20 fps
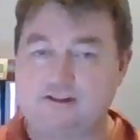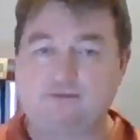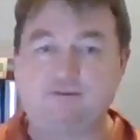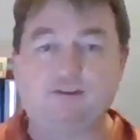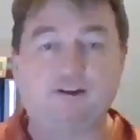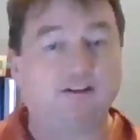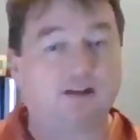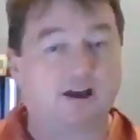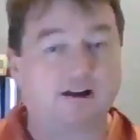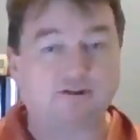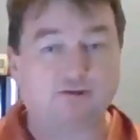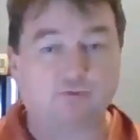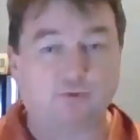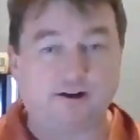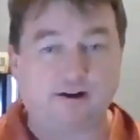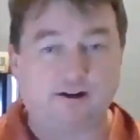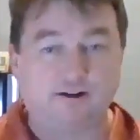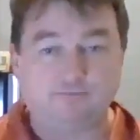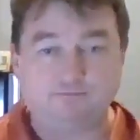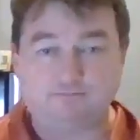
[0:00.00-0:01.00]
definitely a lot
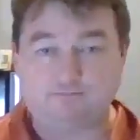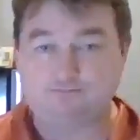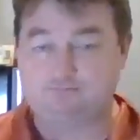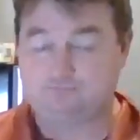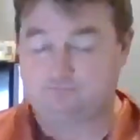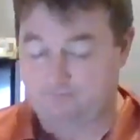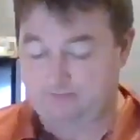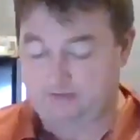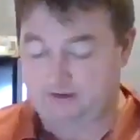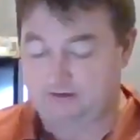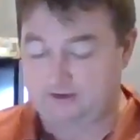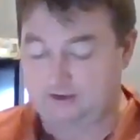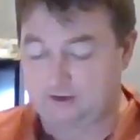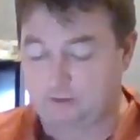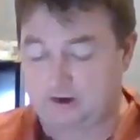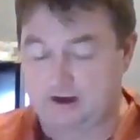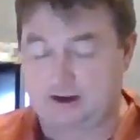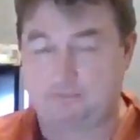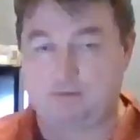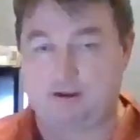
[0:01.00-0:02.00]
sweeter than the
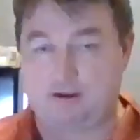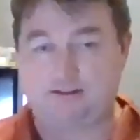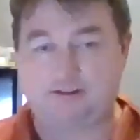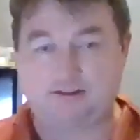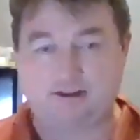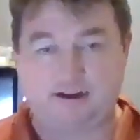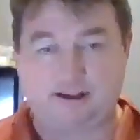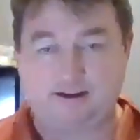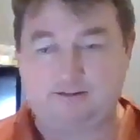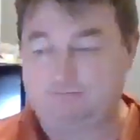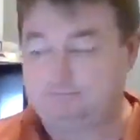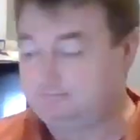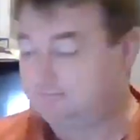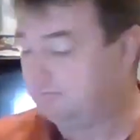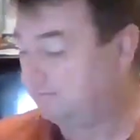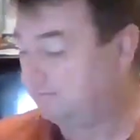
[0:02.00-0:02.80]
one I made today.